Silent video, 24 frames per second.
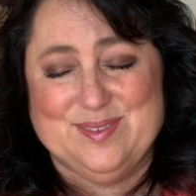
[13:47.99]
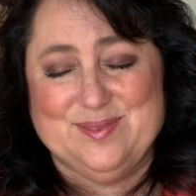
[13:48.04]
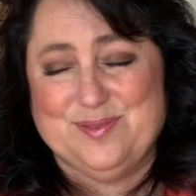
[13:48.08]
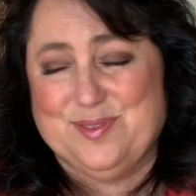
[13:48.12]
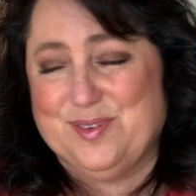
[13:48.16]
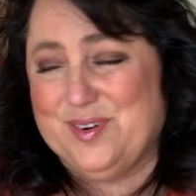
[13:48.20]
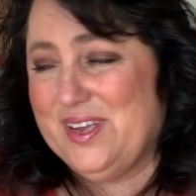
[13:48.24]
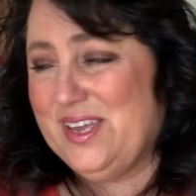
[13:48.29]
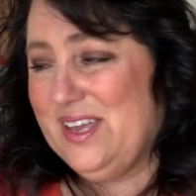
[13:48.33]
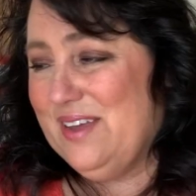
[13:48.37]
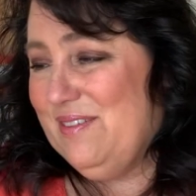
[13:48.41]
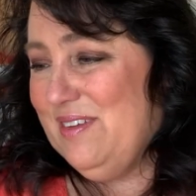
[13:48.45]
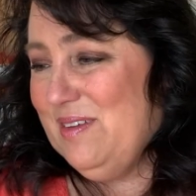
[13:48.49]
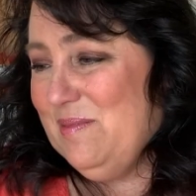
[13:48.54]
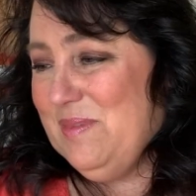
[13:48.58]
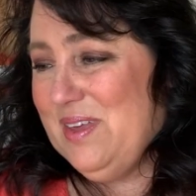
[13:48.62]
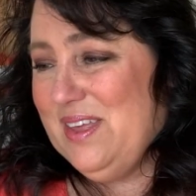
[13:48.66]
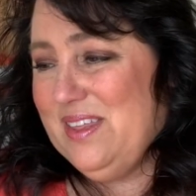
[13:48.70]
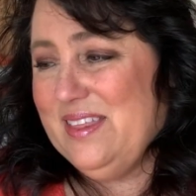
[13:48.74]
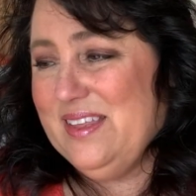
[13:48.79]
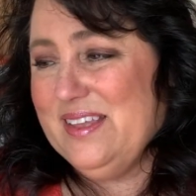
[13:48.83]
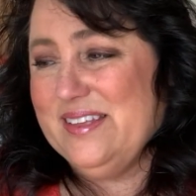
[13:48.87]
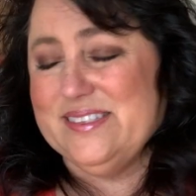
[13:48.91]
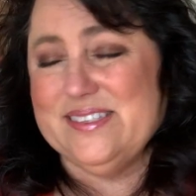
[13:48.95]
for giving
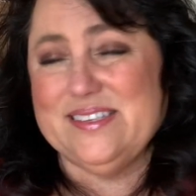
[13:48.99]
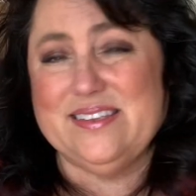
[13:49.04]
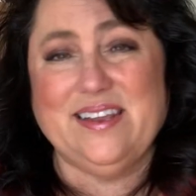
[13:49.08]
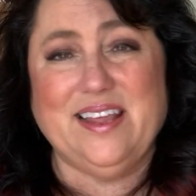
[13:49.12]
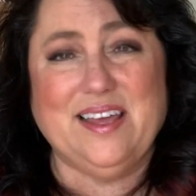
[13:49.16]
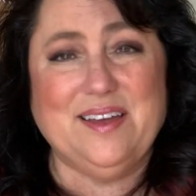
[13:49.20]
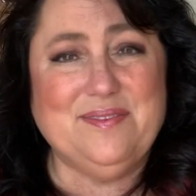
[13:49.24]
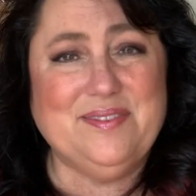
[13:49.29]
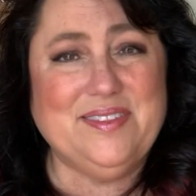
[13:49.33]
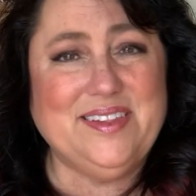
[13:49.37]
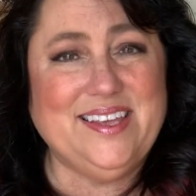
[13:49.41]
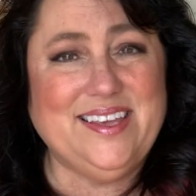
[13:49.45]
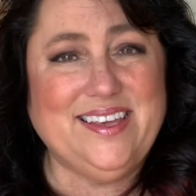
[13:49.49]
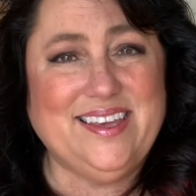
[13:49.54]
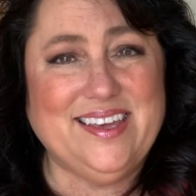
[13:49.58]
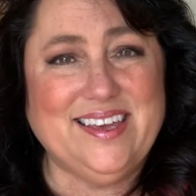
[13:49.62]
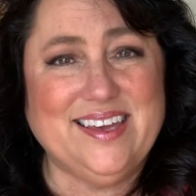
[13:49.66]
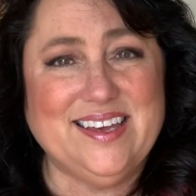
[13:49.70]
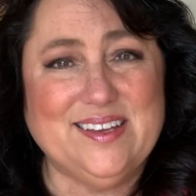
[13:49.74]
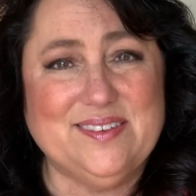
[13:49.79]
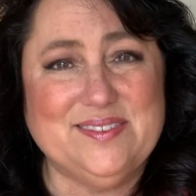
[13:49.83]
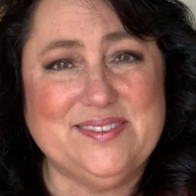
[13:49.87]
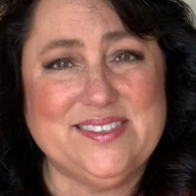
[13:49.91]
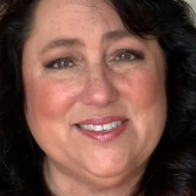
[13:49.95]
me these lovely
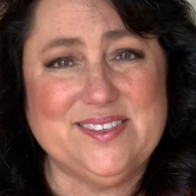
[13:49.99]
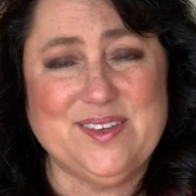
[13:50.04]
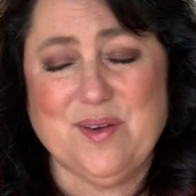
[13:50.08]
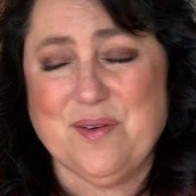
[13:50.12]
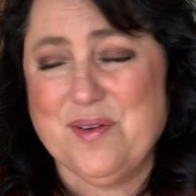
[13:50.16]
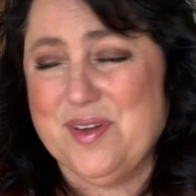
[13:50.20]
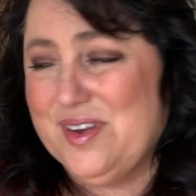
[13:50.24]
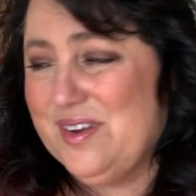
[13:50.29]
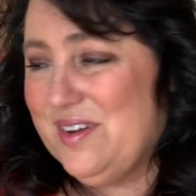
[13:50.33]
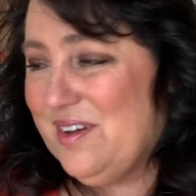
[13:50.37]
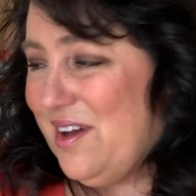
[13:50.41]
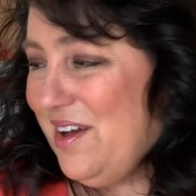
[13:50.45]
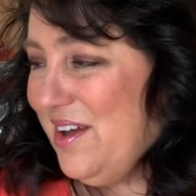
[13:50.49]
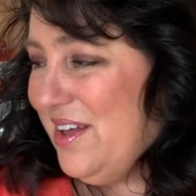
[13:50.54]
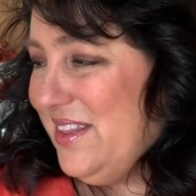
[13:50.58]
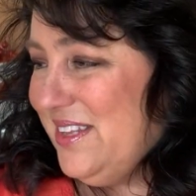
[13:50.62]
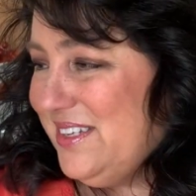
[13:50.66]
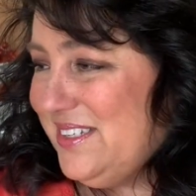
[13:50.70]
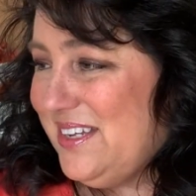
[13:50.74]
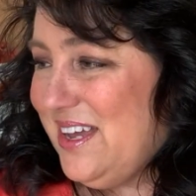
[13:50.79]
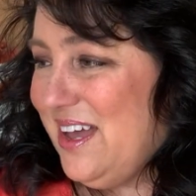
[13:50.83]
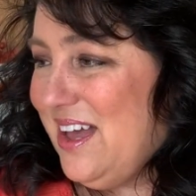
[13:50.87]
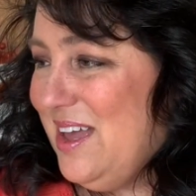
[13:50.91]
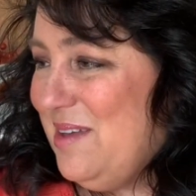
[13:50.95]
gifts, going to all
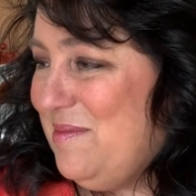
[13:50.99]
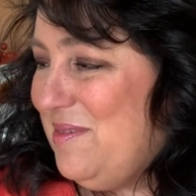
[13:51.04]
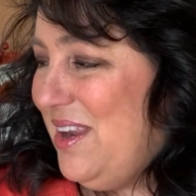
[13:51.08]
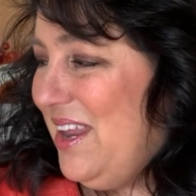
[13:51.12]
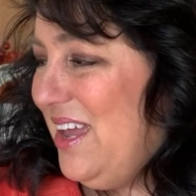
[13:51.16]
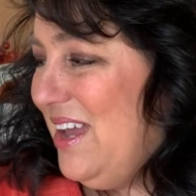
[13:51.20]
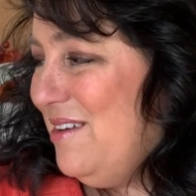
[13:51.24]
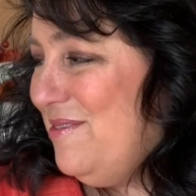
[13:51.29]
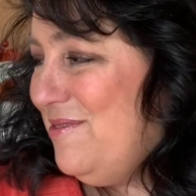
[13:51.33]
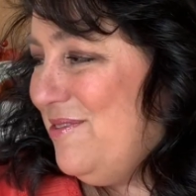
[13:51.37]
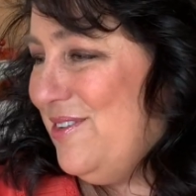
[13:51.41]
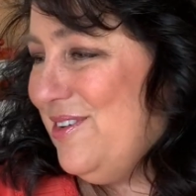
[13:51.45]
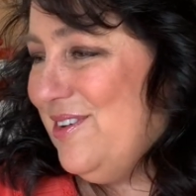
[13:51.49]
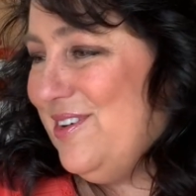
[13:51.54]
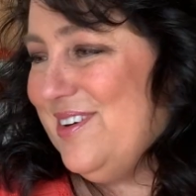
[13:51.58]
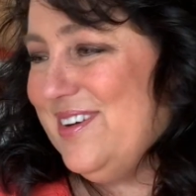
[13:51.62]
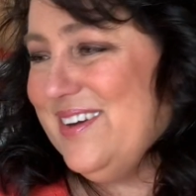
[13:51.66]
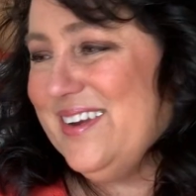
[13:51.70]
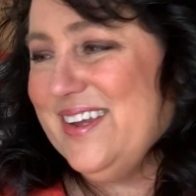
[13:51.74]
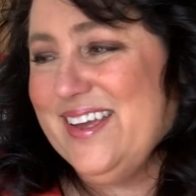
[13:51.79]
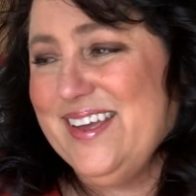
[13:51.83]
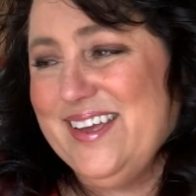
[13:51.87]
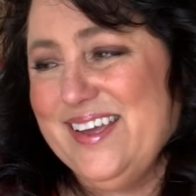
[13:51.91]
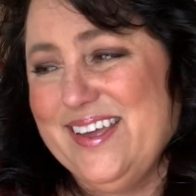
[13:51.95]
the time and
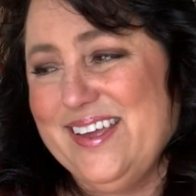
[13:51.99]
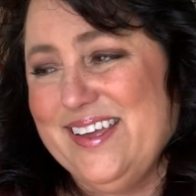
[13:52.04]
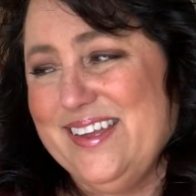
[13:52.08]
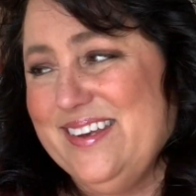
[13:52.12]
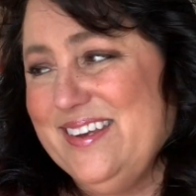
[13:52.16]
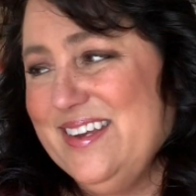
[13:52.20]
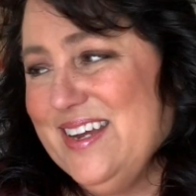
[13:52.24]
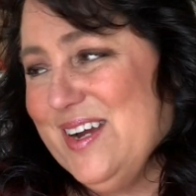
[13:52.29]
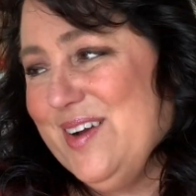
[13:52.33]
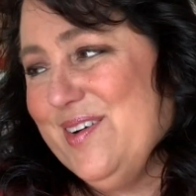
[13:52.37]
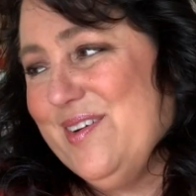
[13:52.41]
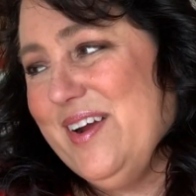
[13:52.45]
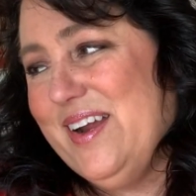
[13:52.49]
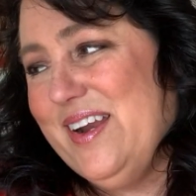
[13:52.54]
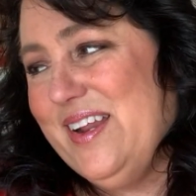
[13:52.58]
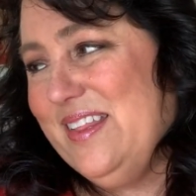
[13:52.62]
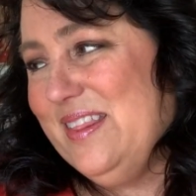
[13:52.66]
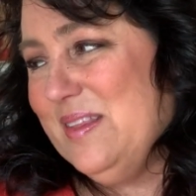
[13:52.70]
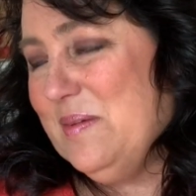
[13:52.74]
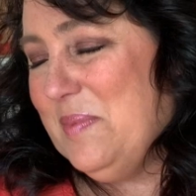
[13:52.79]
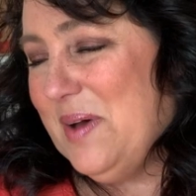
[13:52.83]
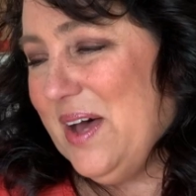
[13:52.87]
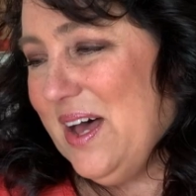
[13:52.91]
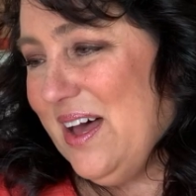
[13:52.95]
effort in
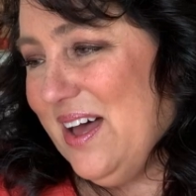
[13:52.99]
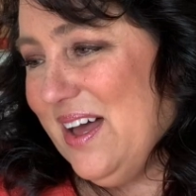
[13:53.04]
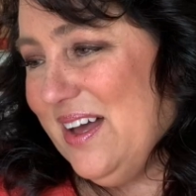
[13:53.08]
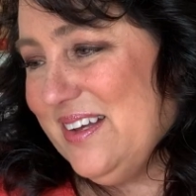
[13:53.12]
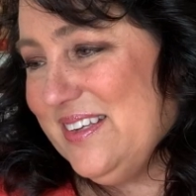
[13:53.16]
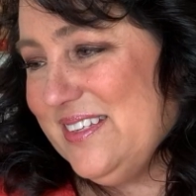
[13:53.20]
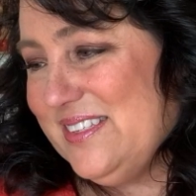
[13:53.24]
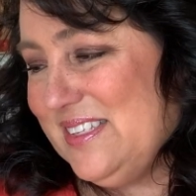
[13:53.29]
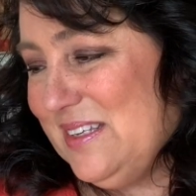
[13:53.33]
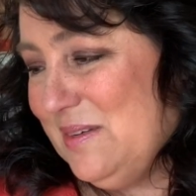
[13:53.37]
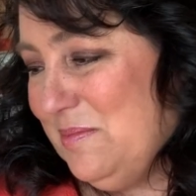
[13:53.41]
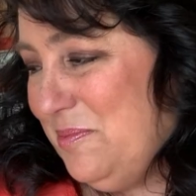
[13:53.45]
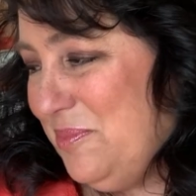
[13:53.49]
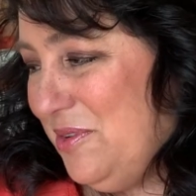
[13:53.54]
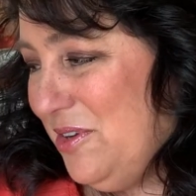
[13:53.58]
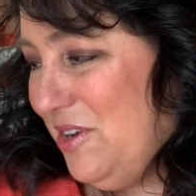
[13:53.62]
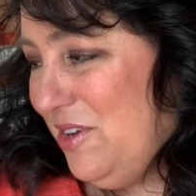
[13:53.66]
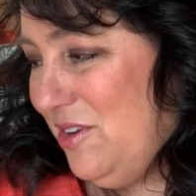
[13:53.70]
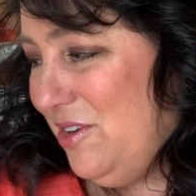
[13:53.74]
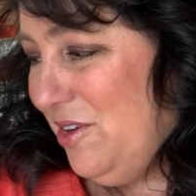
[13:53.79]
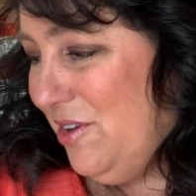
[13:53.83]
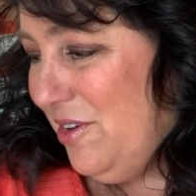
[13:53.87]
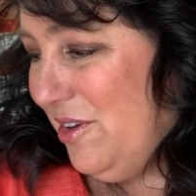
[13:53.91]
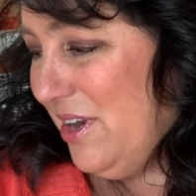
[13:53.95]
decorating the box and
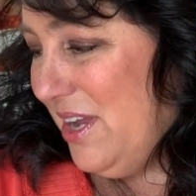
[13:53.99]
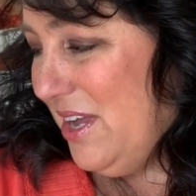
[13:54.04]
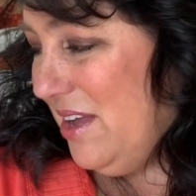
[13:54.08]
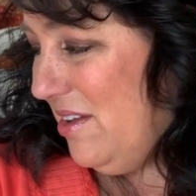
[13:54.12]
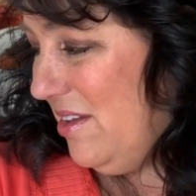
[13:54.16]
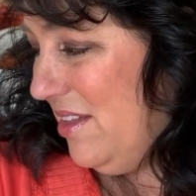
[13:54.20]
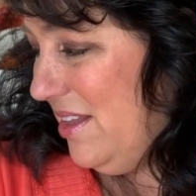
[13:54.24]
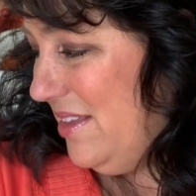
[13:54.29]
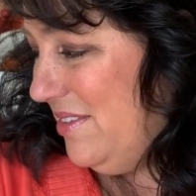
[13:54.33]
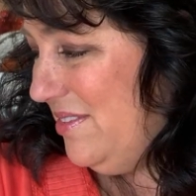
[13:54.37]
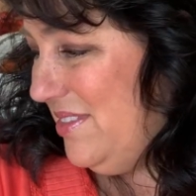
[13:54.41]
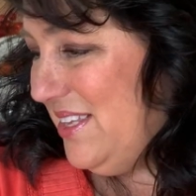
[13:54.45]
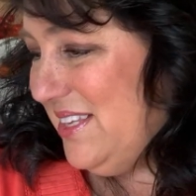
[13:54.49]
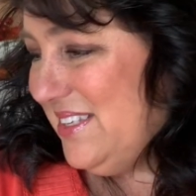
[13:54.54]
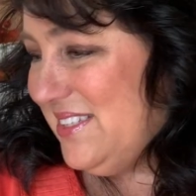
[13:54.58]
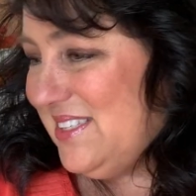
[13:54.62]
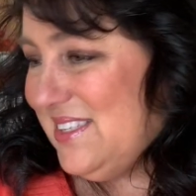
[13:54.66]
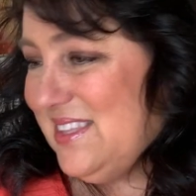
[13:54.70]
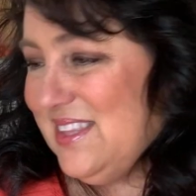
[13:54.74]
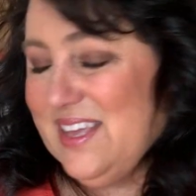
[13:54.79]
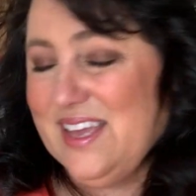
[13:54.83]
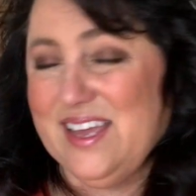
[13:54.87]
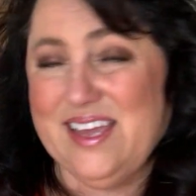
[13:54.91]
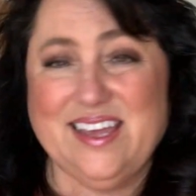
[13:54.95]
procuring all of
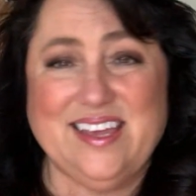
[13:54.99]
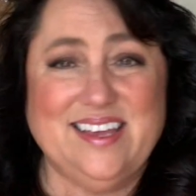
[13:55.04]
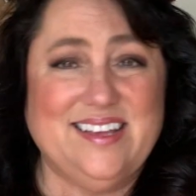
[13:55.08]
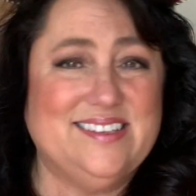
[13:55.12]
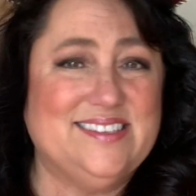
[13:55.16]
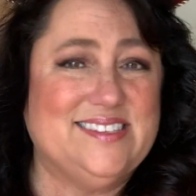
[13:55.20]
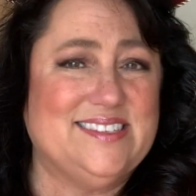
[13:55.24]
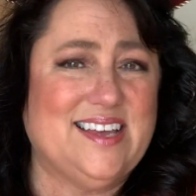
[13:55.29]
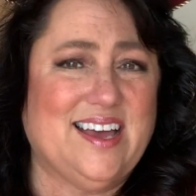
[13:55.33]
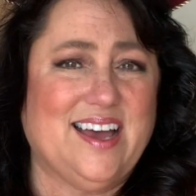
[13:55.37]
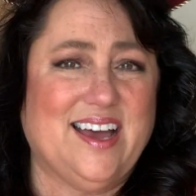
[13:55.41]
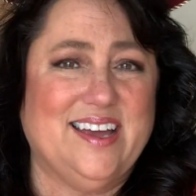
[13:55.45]
these things.